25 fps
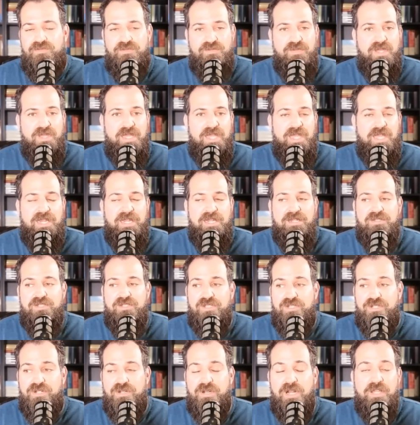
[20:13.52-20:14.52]
a
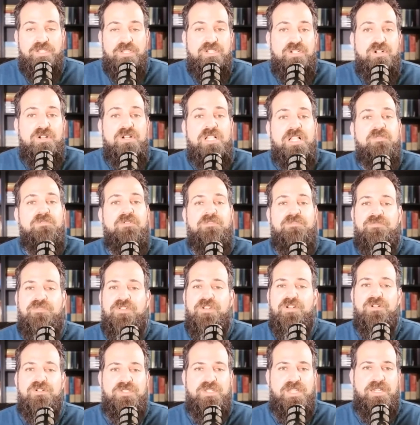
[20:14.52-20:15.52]
certain level of
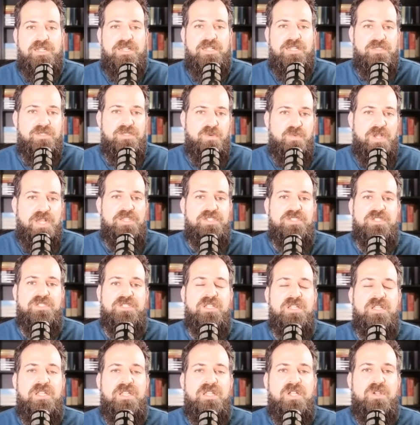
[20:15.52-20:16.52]
fear that in the West,
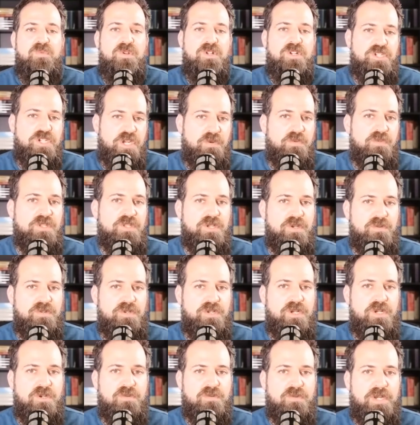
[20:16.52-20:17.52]
we generally don't
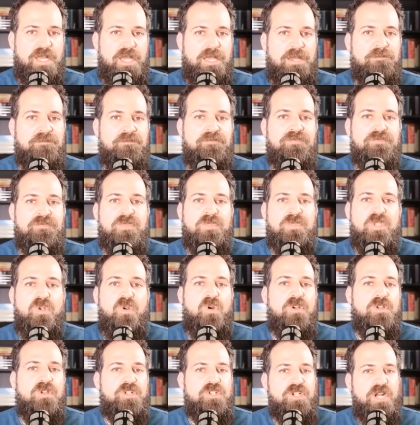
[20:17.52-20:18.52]
know, right?
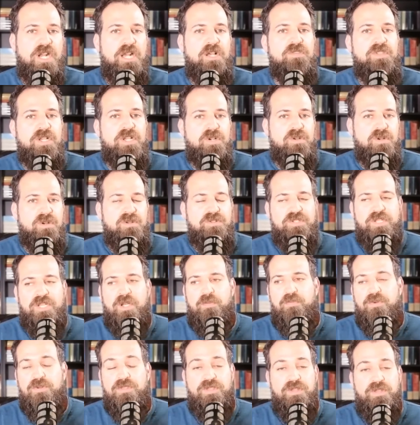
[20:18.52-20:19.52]
Or a child that grows
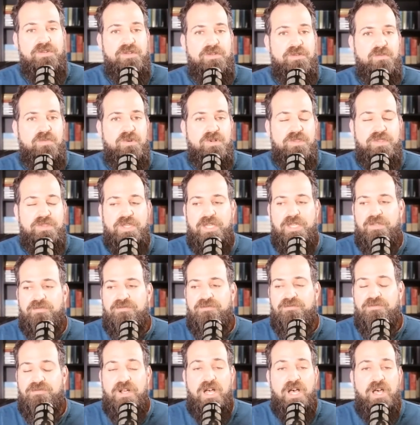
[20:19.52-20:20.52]
up with a
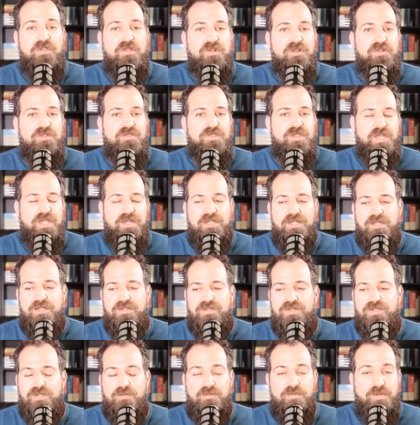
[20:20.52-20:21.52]
father that
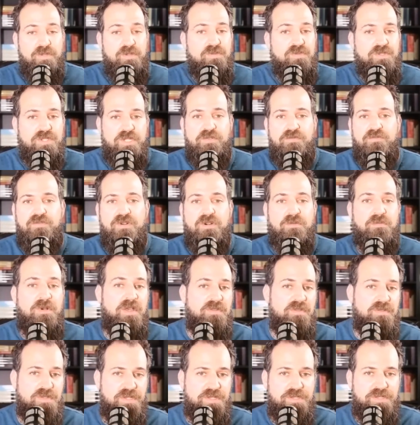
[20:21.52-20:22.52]
is abusive or a
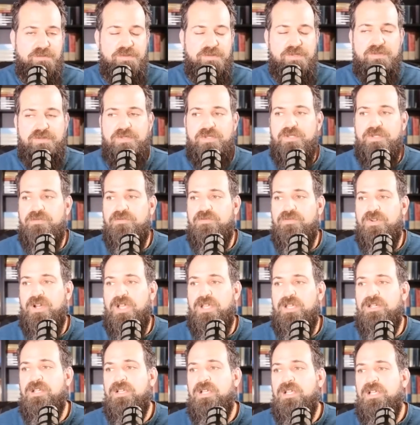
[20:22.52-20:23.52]
mother that's abusive,
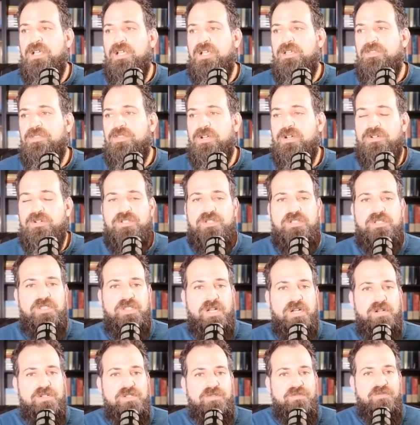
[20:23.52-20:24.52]
right?
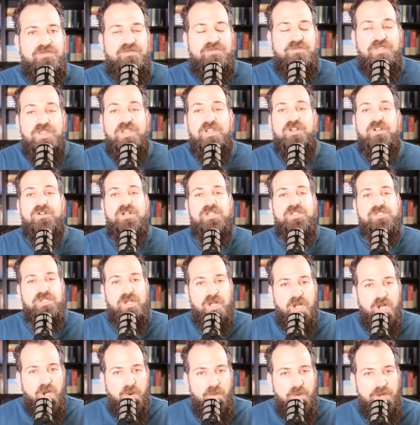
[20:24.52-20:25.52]
There's fear is
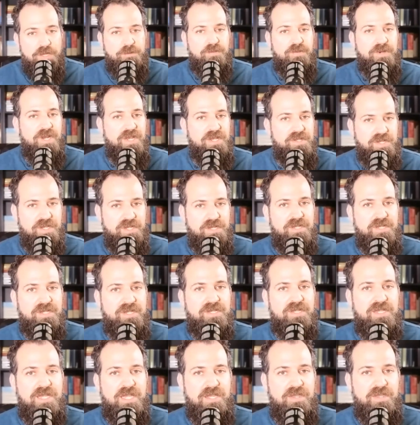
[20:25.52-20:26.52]
always present
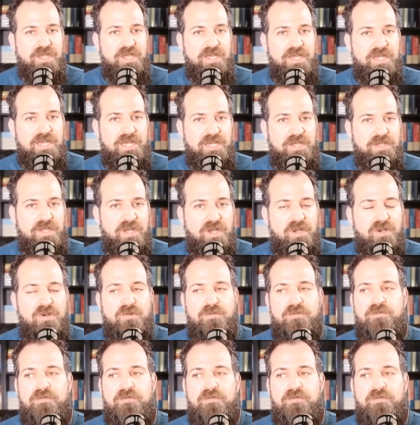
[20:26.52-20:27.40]
in the home.